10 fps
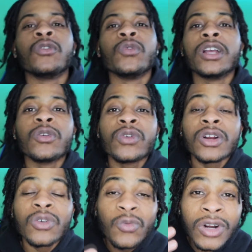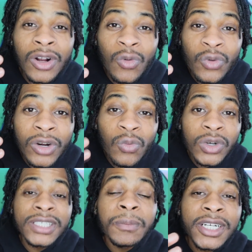We're
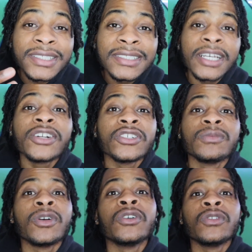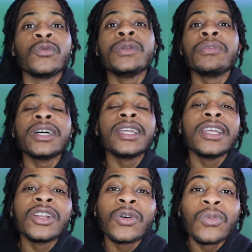one percenters, bro. We putting
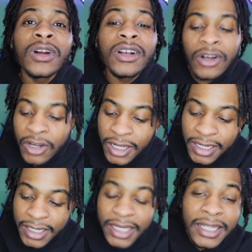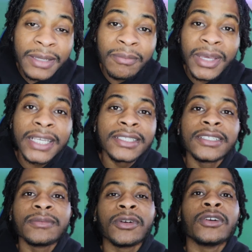in the work on a daily
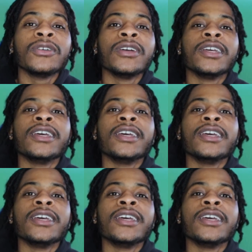basis, bro.